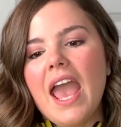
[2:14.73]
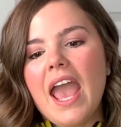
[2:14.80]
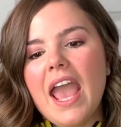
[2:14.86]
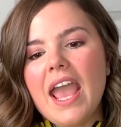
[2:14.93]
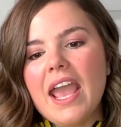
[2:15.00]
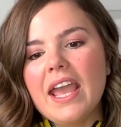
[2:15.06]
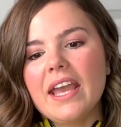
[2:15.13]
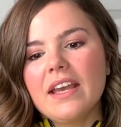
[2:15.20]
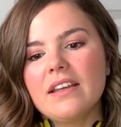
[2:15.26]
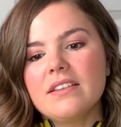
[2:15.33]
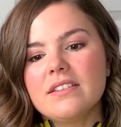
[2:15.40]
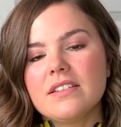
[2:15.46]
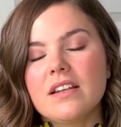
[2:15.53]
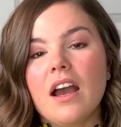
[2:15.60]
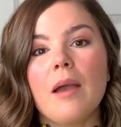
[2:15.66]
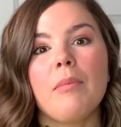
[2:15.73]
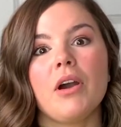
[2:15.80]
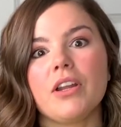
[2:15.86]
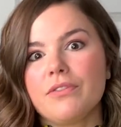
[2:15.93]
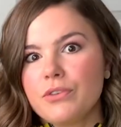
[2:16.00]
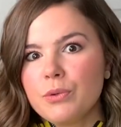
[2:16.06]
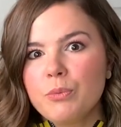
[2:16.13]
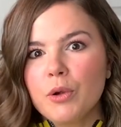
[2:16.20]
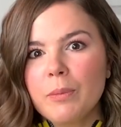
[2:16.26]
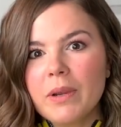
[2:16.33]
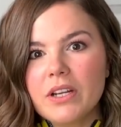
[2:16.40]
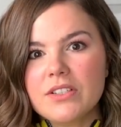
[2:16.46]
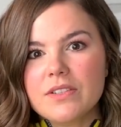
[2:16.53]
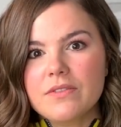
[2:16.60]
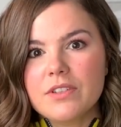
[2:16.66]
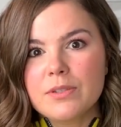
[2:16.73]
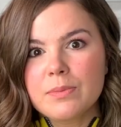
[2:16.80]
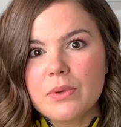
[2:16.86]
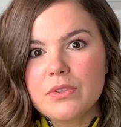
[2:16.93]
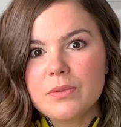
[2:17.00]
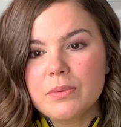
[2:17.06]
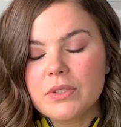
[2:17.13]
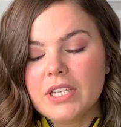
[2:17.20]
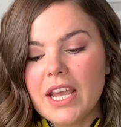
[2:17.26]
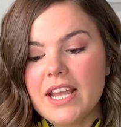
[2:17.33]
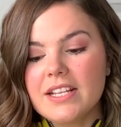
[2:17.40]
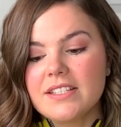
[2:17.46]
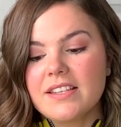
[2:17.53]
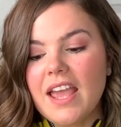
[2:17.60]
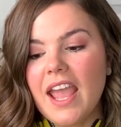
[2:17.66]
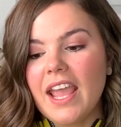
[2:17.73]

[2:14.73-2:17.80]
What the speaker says: and I bought a few more pairs of disposable tights,